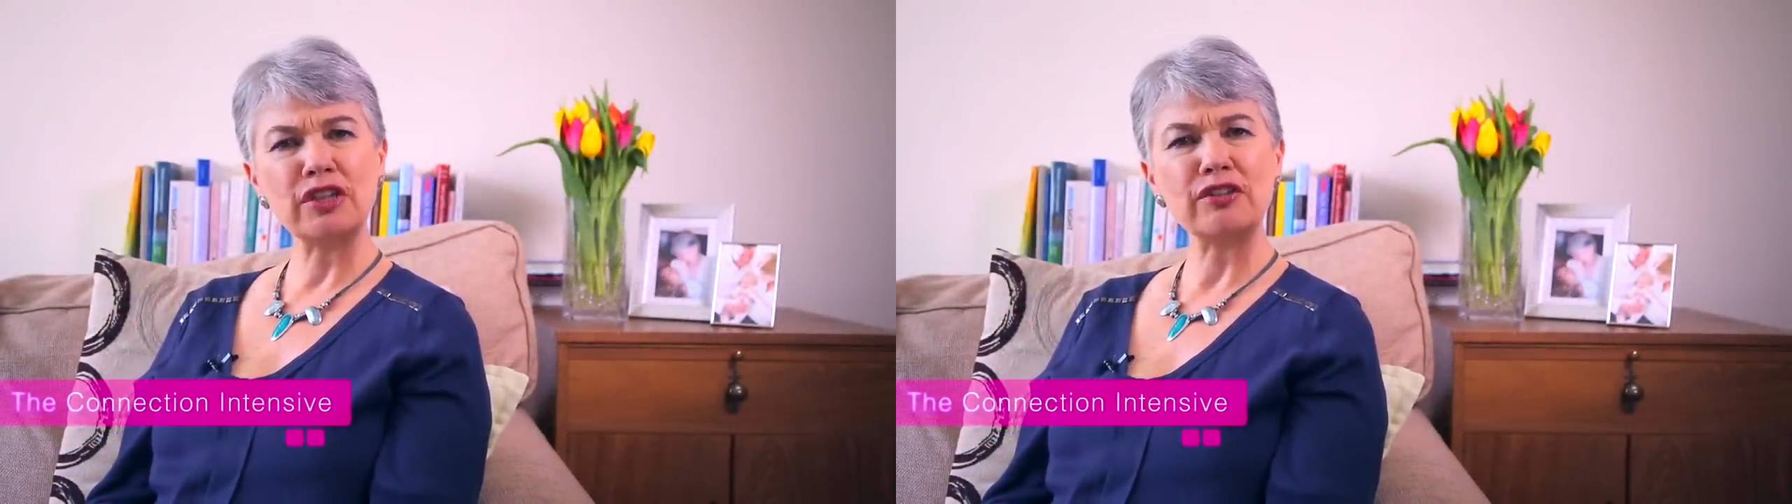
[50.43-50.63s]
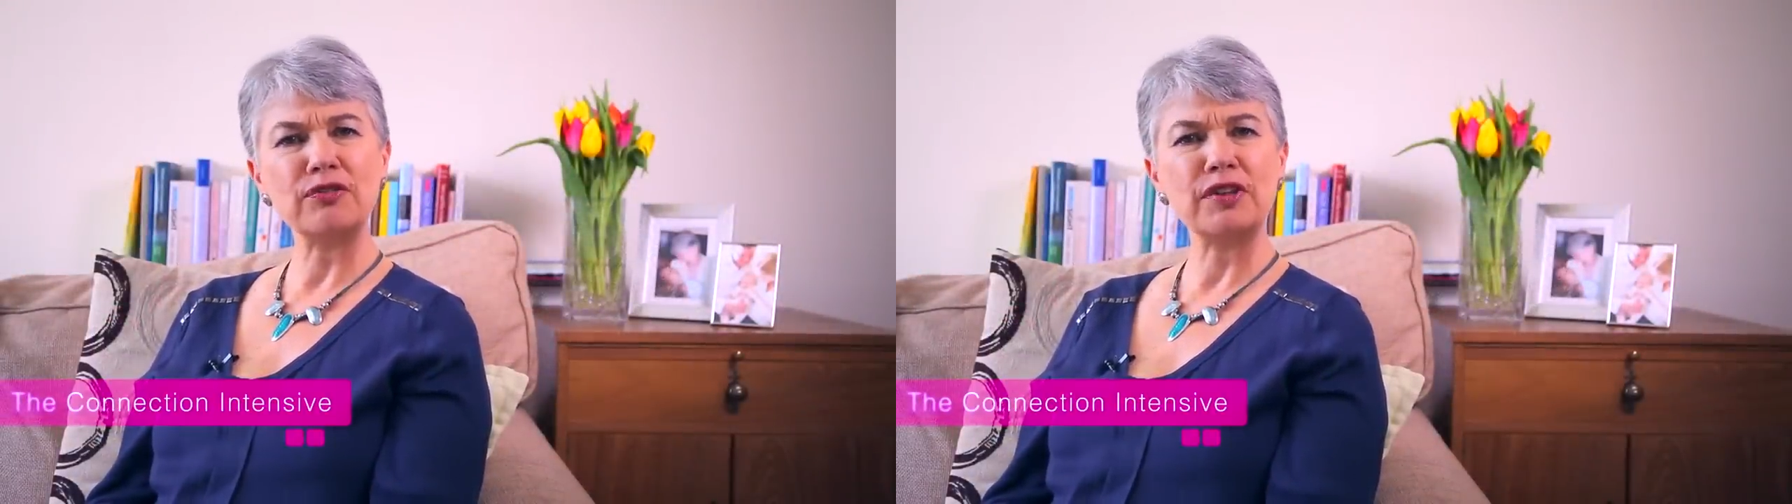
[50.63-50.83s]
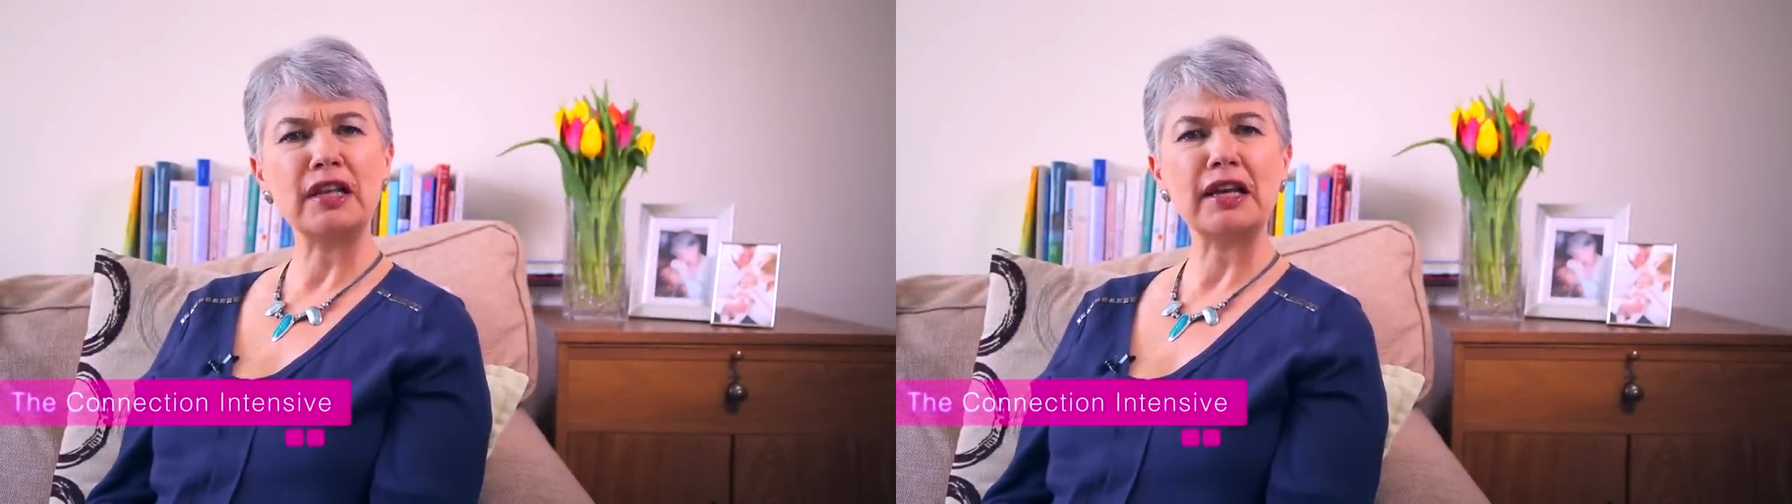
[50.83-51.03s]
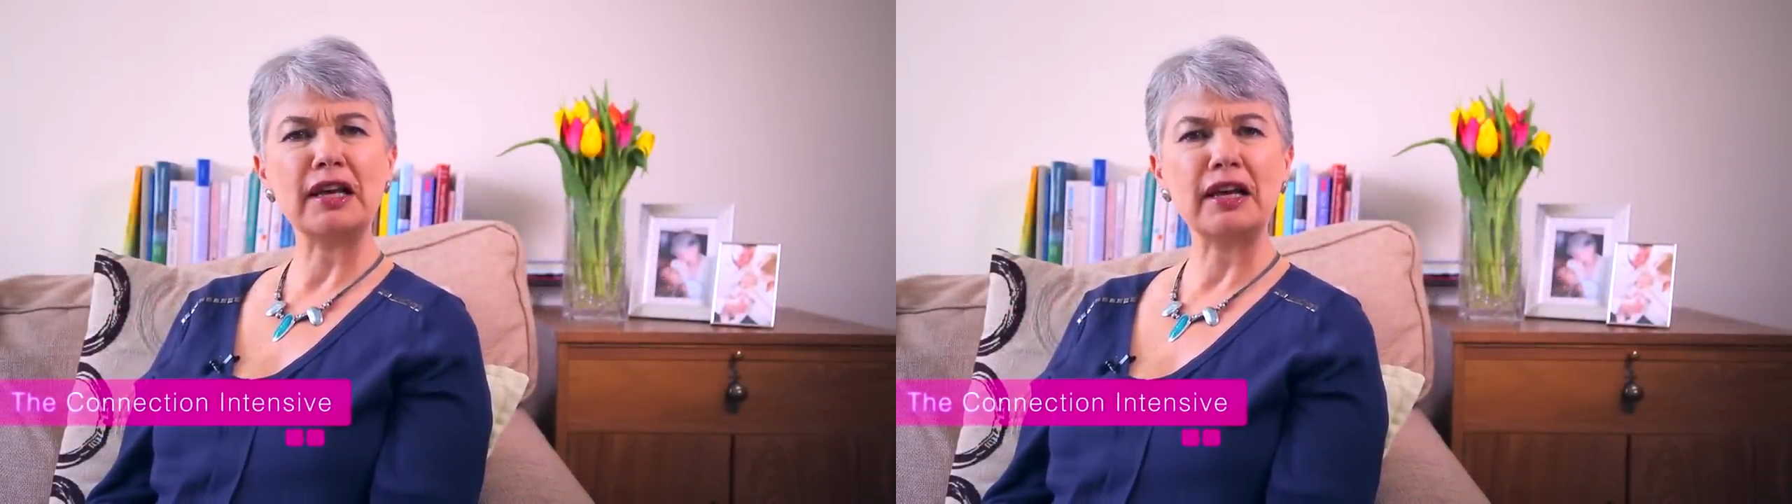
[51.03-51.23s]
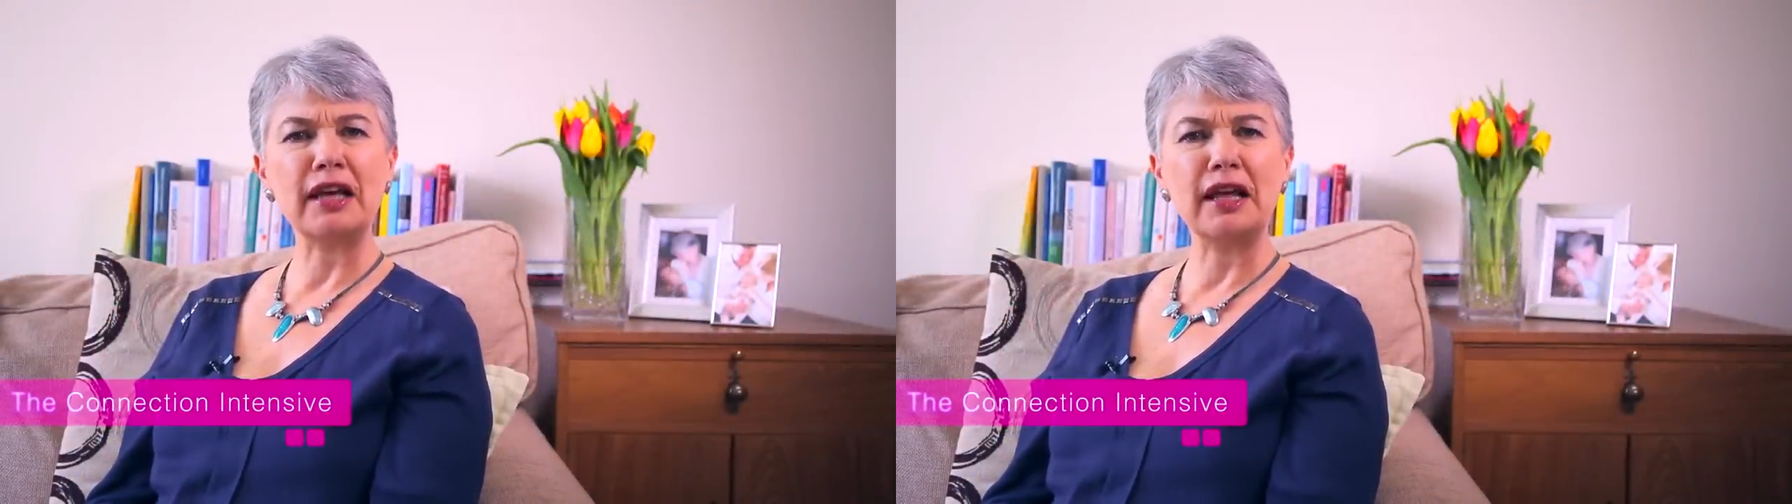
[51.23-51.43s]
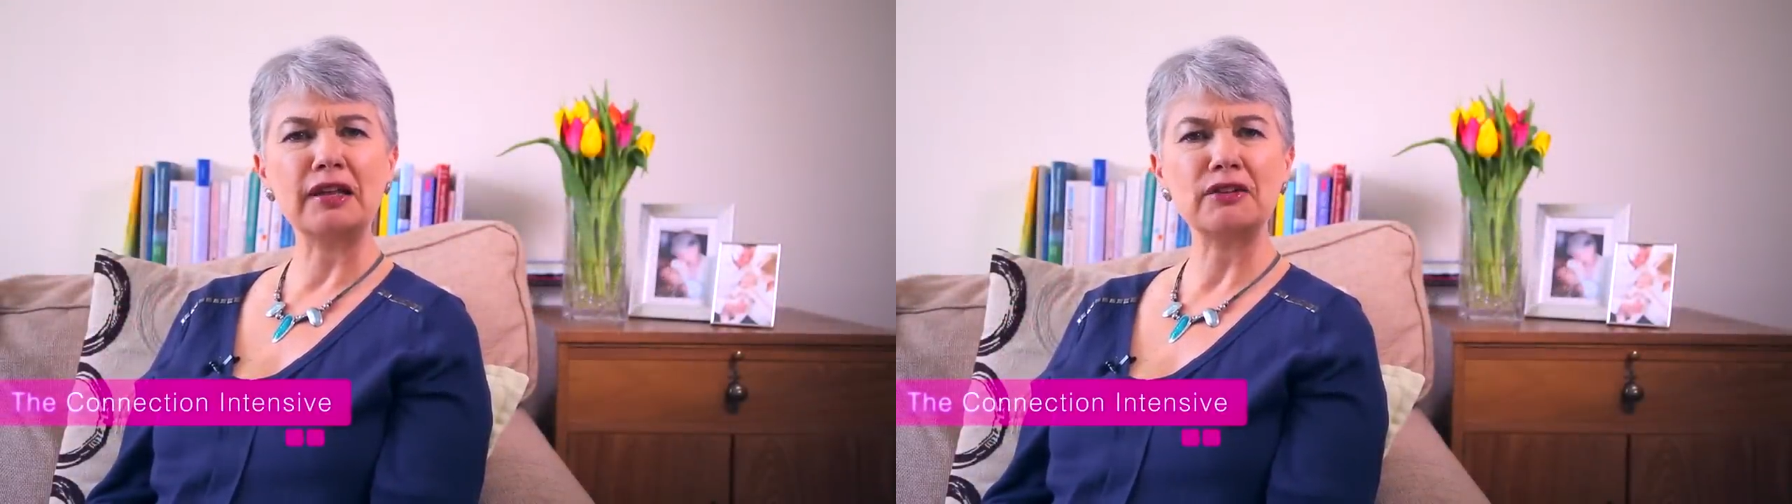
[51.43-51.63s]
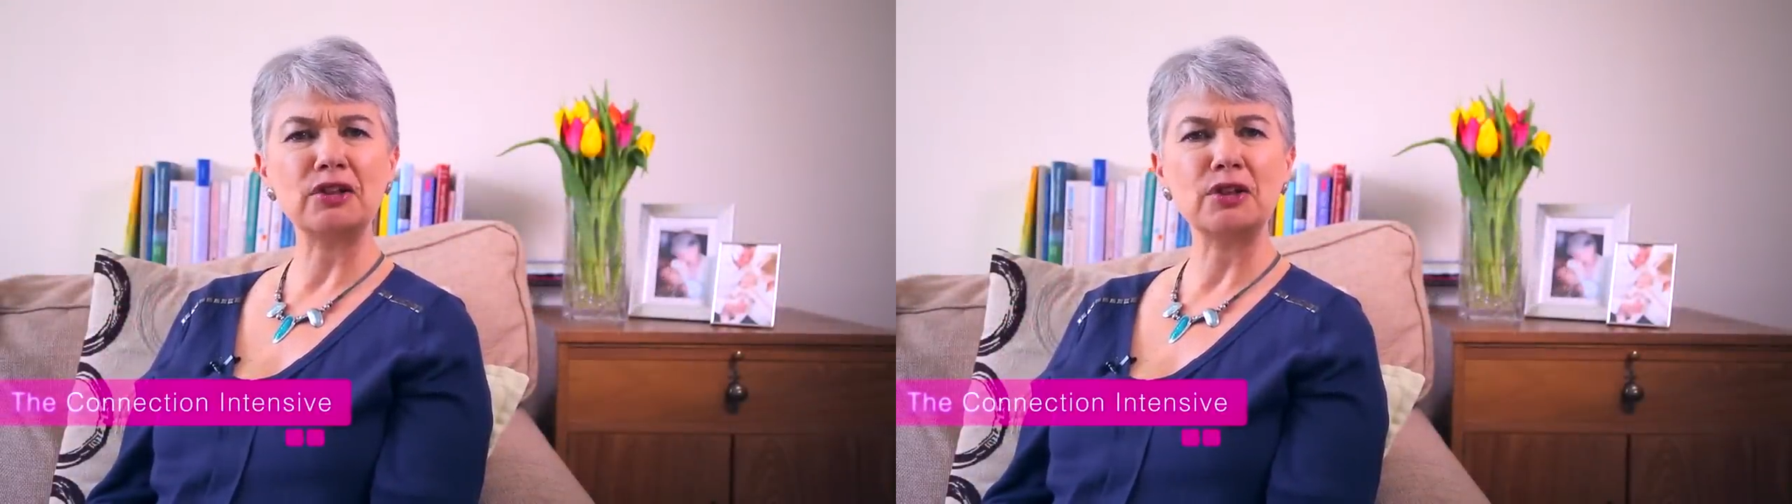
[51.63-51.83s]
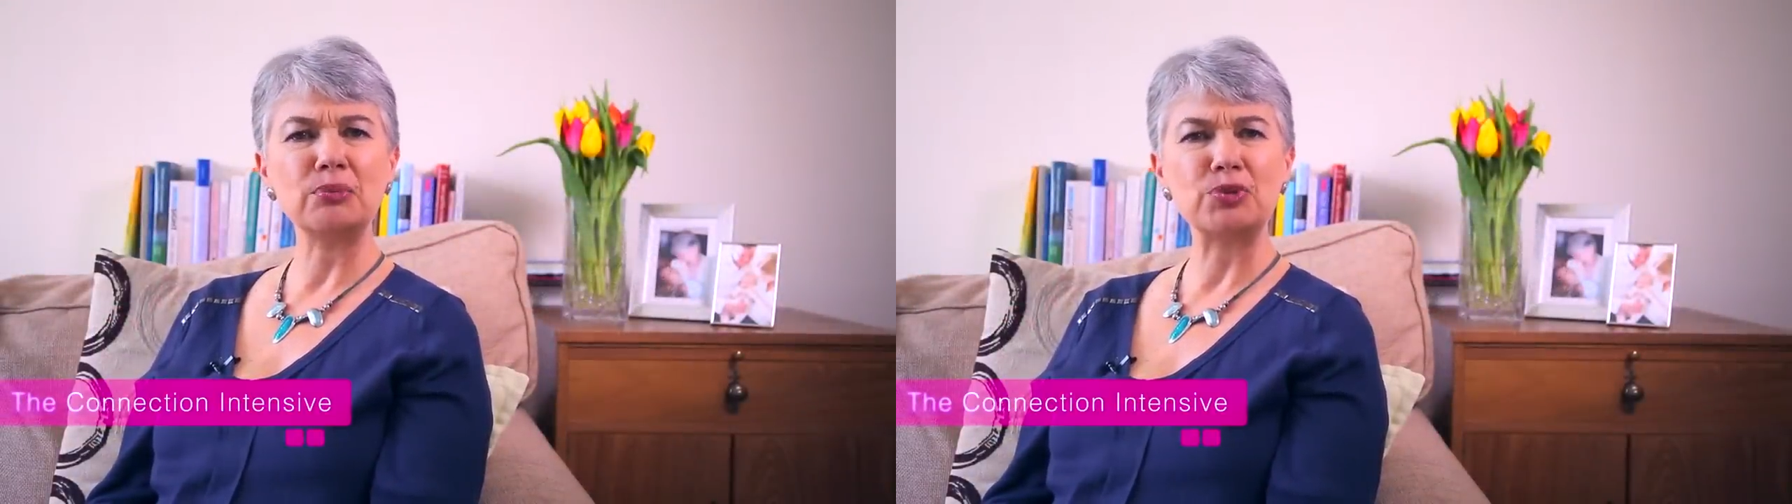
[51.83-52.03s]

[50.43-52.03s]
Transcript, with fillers: just feeling a little